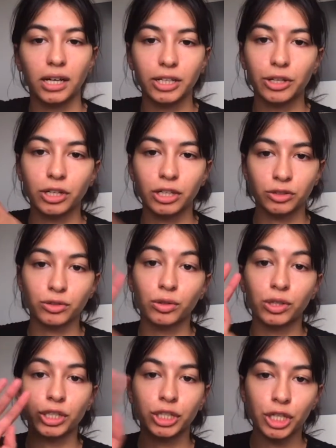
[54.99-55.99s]
you can draw a
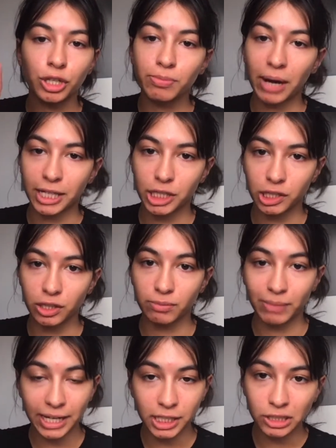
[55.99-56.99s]
2x2
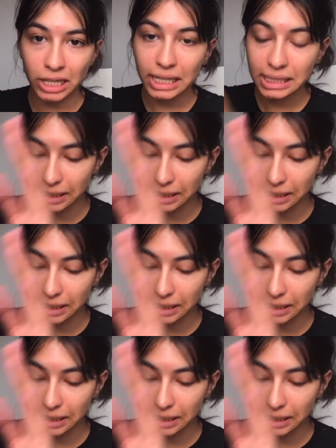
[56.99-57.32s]
matrix